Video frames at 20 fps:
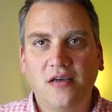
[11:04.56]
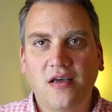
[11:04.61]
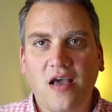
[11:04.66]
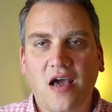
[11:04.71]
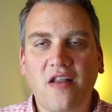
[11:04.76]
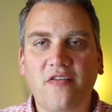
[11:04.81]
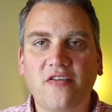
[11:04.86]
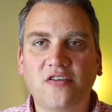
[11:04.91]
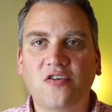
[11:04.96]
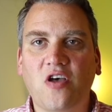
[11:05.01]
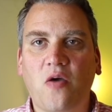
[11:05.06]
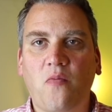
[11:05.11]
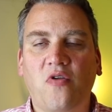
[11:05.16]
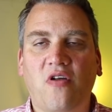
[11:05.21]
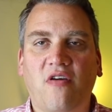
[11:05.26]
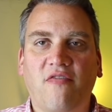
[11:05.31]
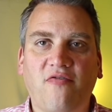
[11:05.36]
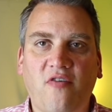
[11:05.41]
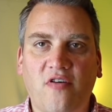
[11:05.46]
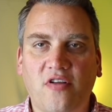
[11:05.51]
Another time when
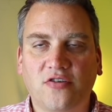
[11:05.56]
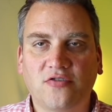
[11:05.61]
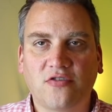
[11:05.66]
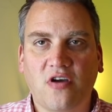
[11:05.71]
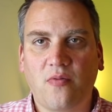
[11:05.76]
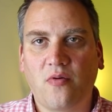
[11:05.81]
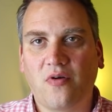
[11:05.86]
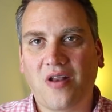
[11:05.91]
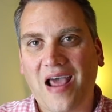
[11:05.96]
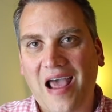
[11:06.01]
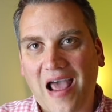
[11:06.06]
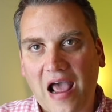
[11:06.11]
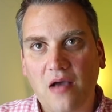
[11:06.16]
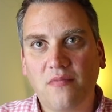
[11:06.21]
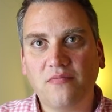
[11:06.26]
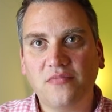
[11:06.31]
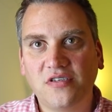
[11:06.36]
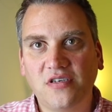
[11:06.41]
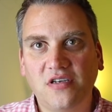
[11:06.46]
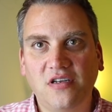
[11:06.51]
I find a tripod
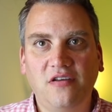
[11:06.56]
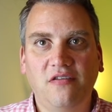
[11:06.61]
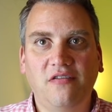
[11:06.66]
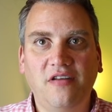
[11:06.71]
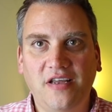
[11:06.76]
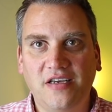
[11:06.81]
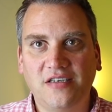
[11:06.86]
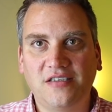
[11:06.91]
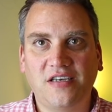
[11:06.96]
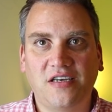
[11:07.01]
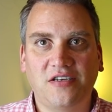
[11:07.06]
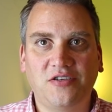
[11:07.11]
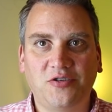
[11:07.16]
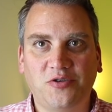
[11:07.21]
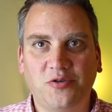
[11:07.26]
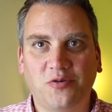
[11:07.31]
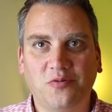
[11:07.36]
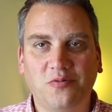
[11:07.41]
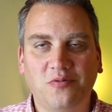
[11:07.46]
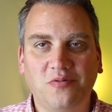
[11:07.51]
absolutely
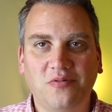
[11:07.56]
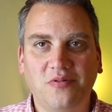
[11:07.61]
essential